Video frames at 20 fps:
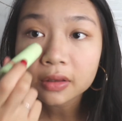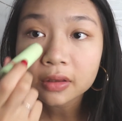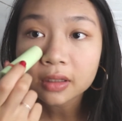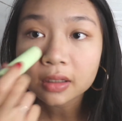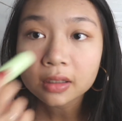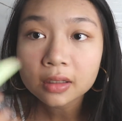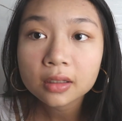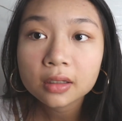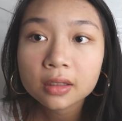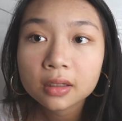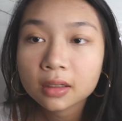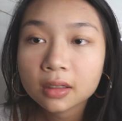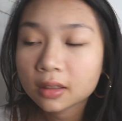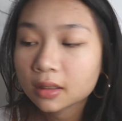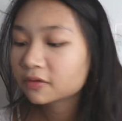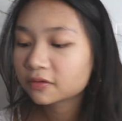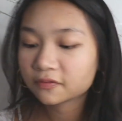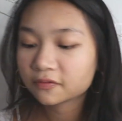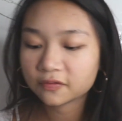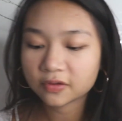I think
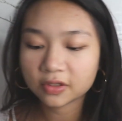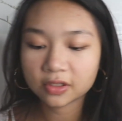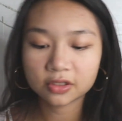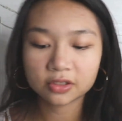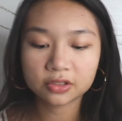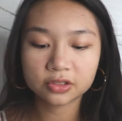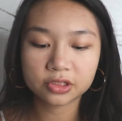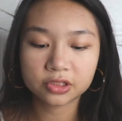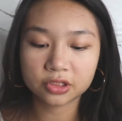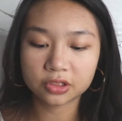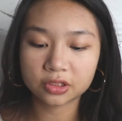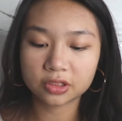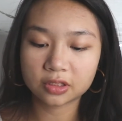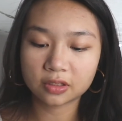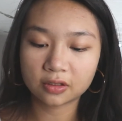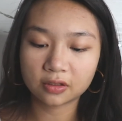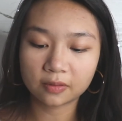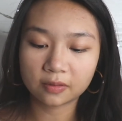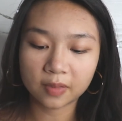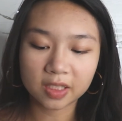finger is
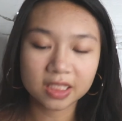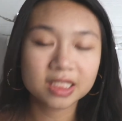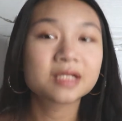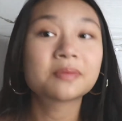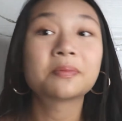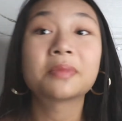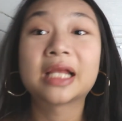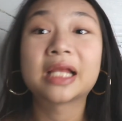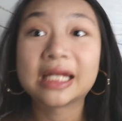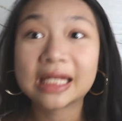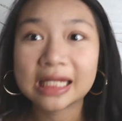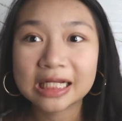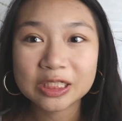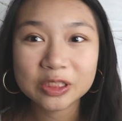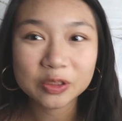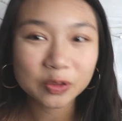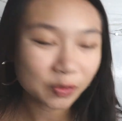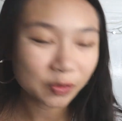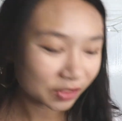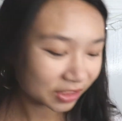just the best
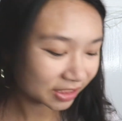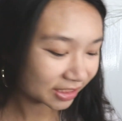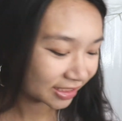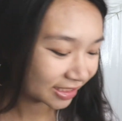blending tool.